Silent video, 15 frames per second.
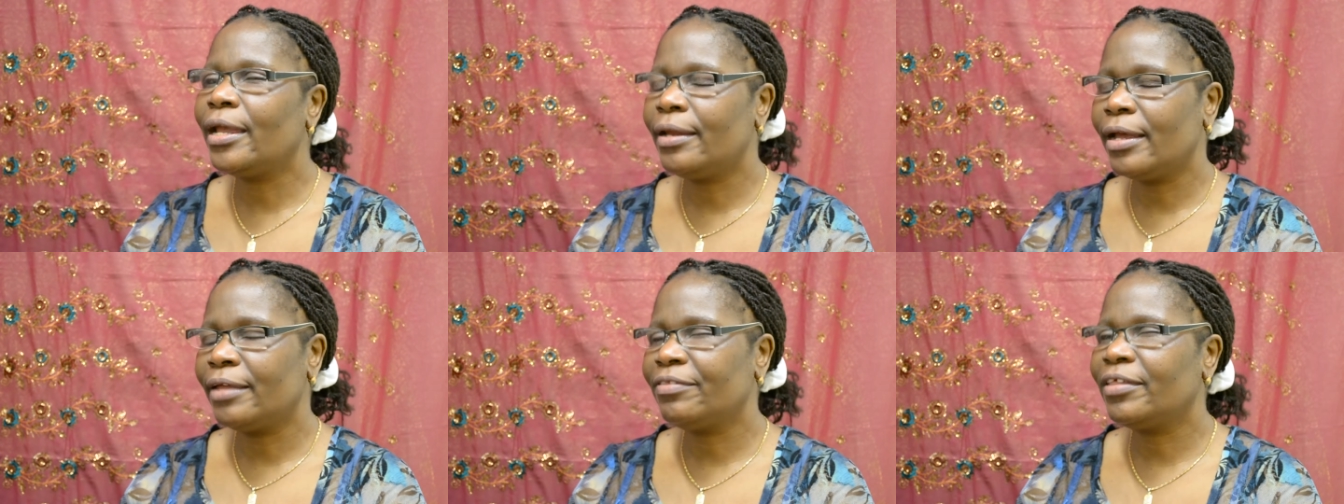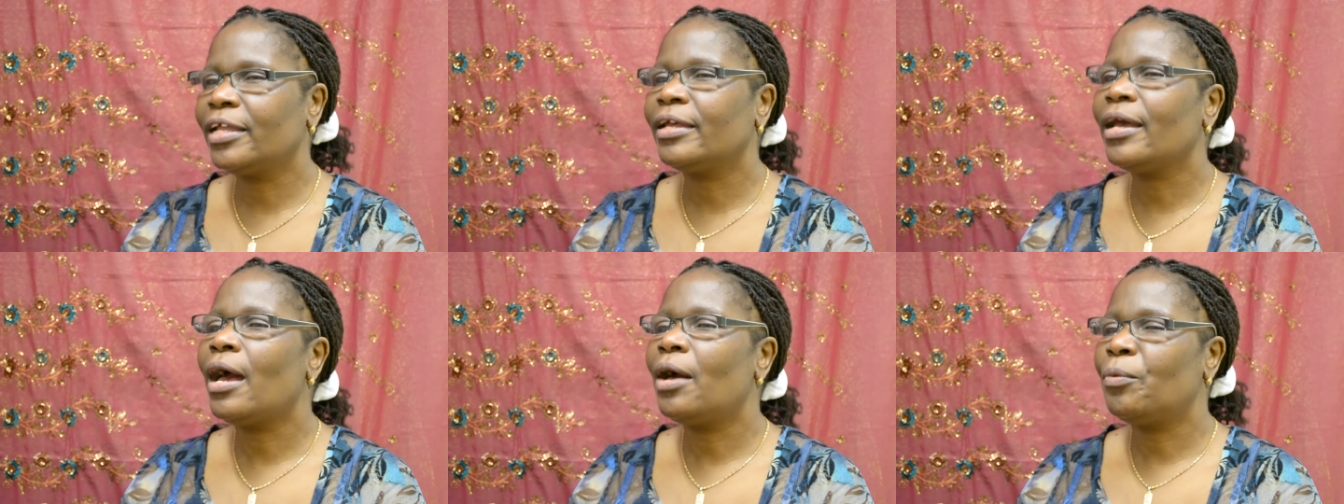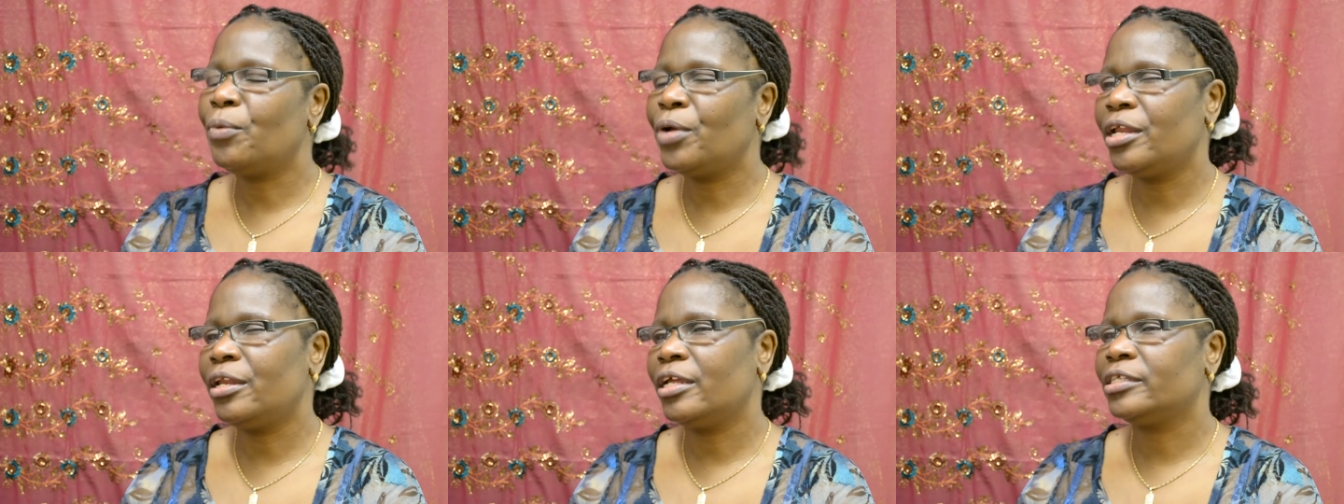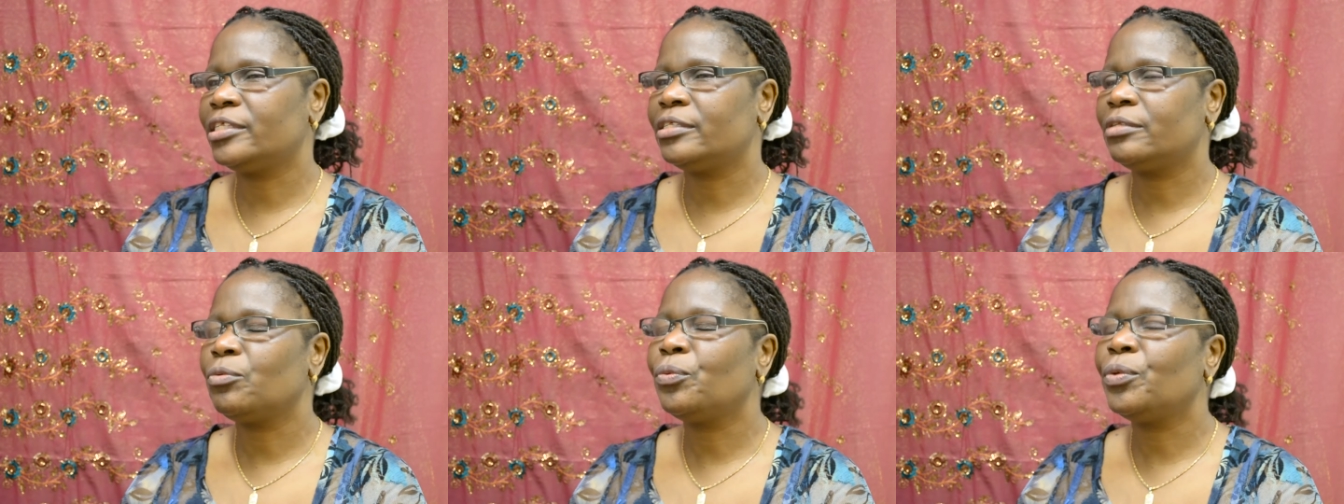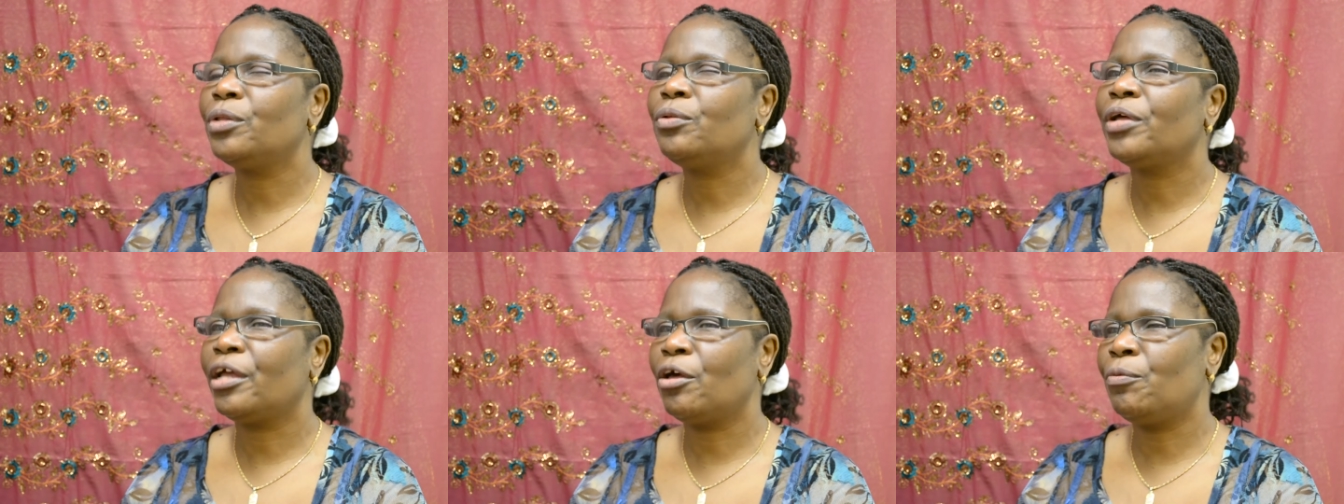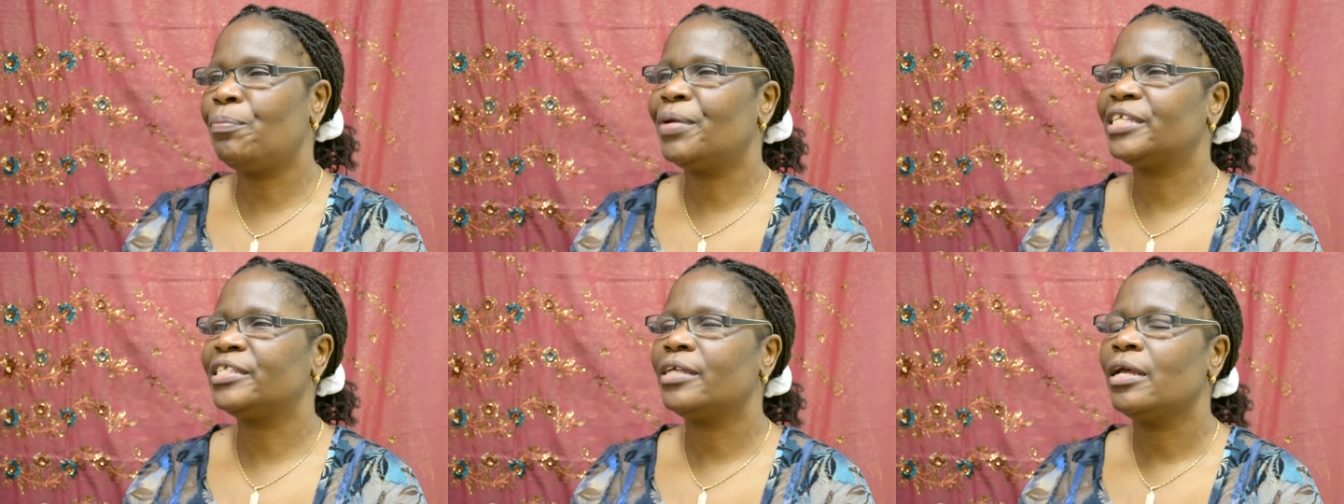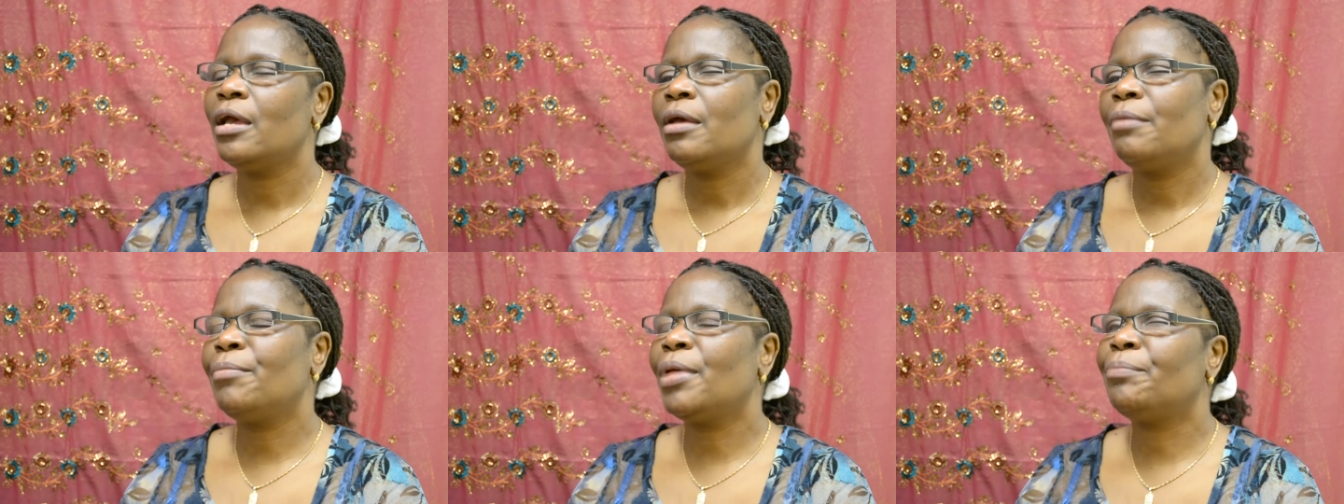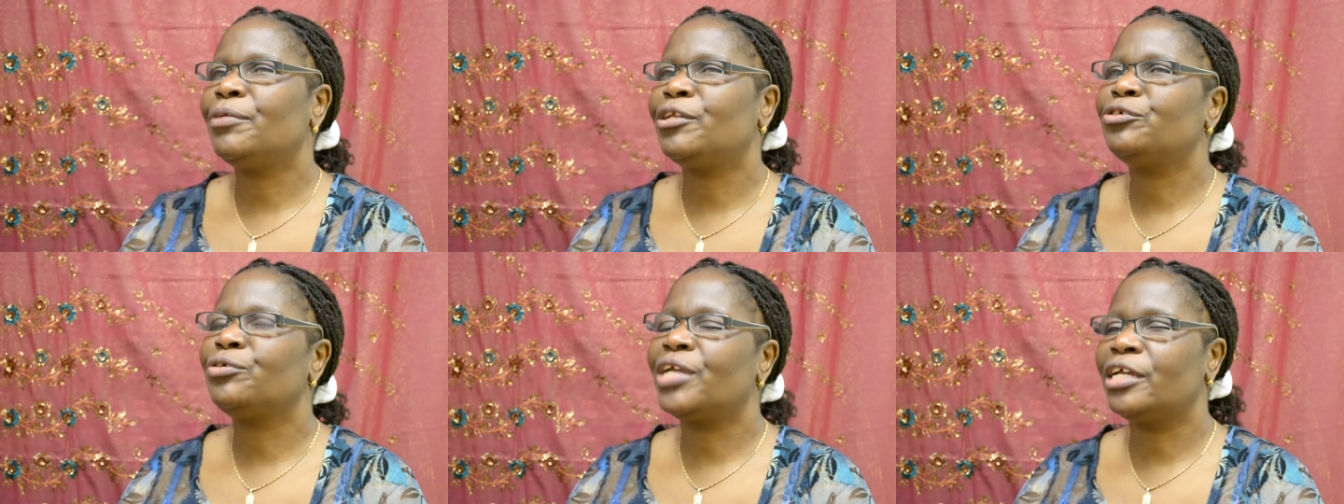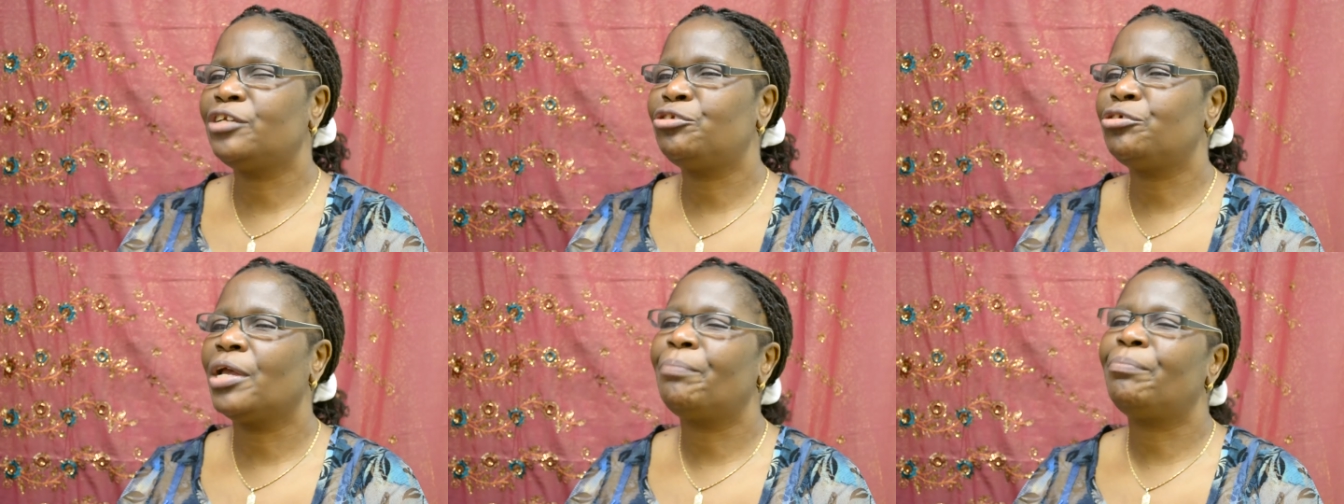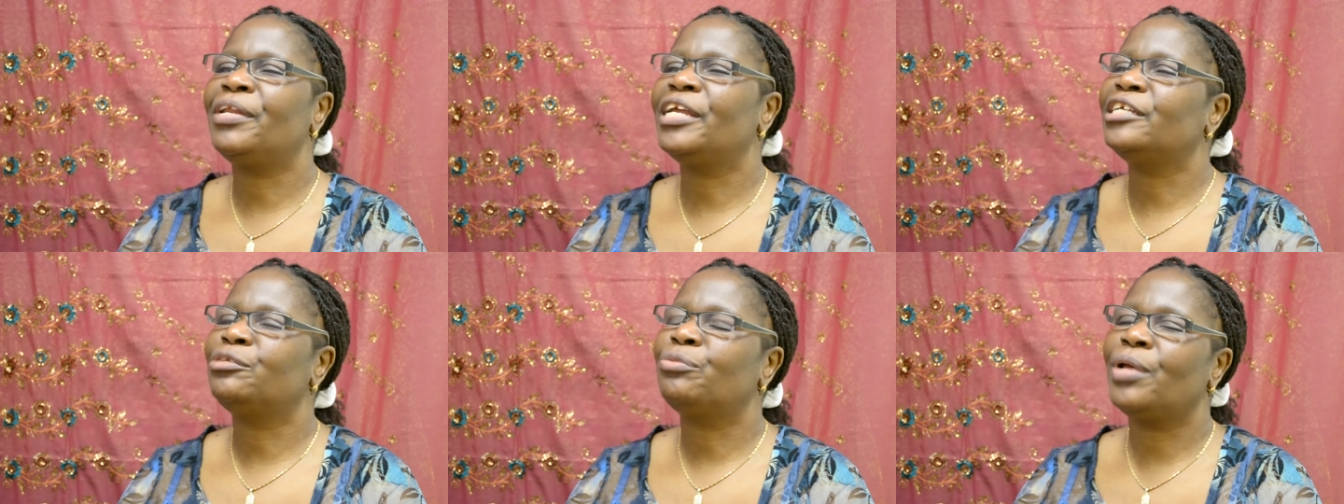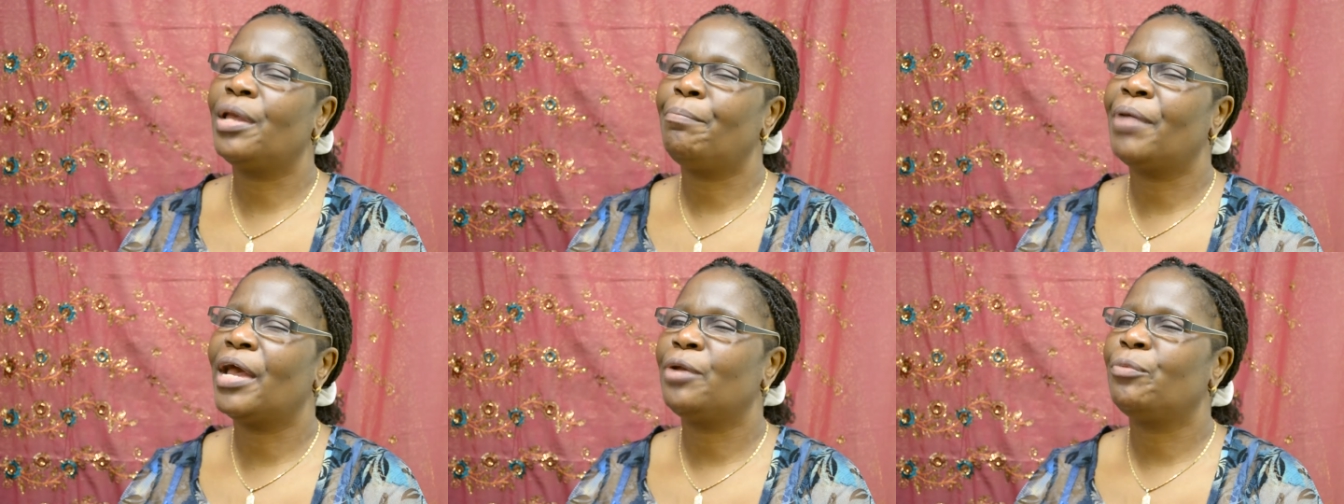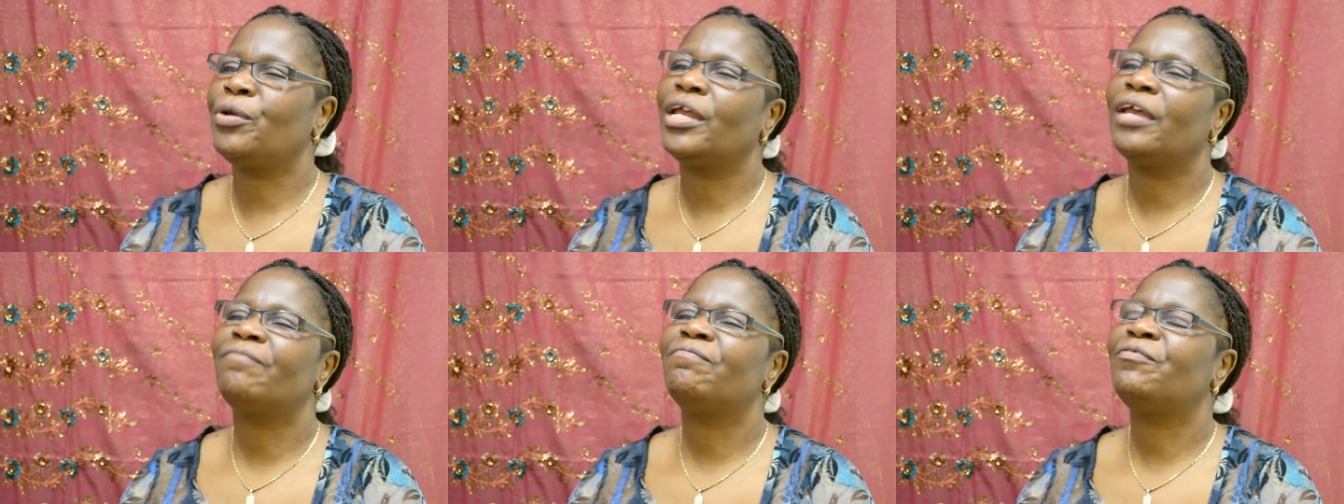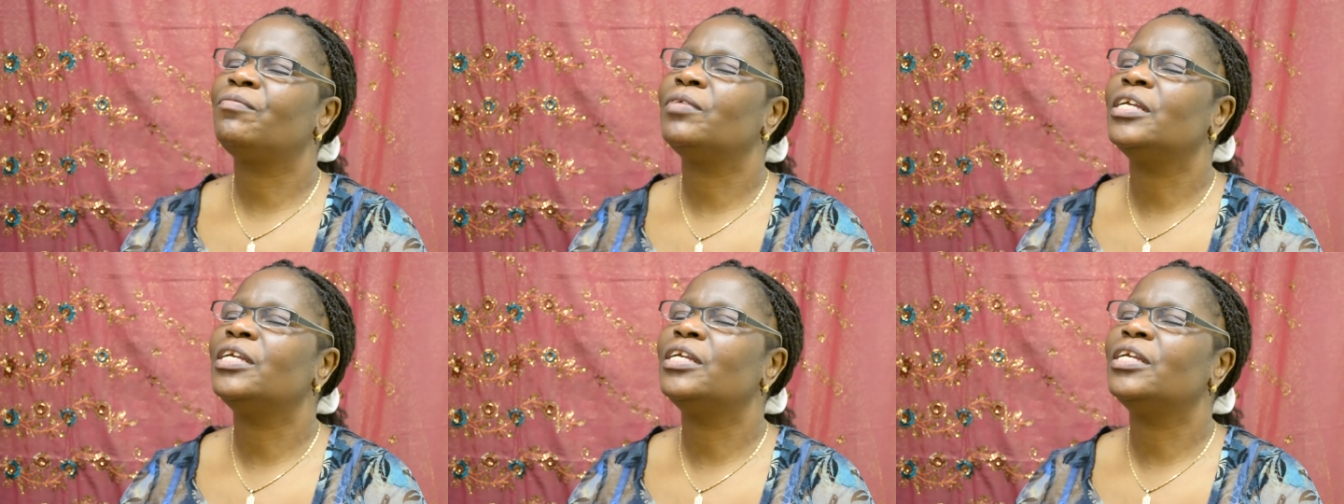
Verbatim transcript: and I think awareness will help us maybe to get to a place whereby we have